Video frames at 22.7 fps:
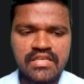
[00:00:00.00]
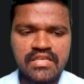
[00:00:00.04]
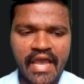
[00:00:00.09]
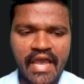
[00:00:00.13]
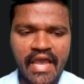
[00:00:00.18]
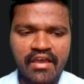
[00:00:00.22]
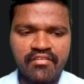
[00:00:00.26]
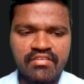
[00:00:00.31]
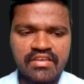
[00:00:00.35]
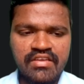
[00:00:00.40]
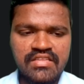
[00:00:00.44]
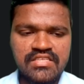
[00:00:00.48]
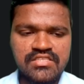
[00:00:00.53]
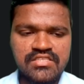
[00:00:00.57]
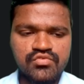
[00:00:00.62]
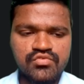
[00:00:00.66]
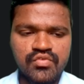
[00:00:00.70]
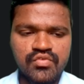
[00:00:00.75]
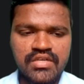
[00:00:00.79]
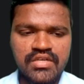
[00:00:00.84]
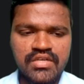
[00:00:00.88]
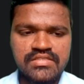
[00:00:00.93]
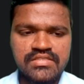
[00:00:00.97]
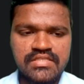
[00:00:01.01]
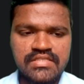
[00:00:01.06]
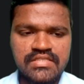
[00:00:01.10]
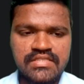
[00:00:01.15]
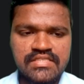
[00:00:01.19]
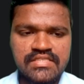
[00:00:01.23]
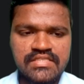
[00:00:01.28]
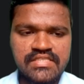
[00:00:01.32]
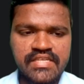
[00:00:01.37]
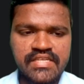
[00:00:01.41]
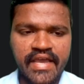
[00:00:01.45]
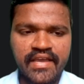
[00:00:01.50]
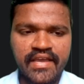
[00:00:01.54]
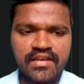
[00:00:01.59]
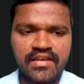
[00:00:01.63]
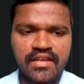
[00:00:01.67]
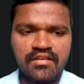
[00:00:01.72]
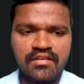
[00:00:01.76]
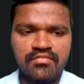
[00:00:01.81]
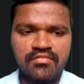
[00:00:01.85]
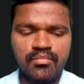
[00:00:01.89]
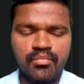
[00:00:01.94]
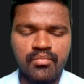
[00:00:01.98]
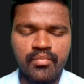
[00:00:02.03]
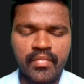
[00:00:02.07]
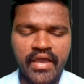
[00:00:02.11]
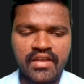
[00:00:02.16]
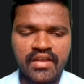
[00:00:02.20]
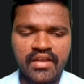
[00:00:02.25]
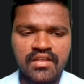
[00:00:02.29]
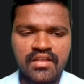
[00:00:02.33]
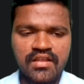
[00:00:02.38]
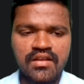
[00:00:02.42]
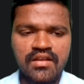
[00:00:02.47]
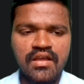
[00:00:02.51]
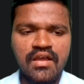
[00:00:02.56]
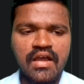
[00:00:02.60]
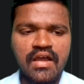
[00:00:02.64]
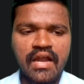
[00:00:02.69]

having these ones in this diagonal manner,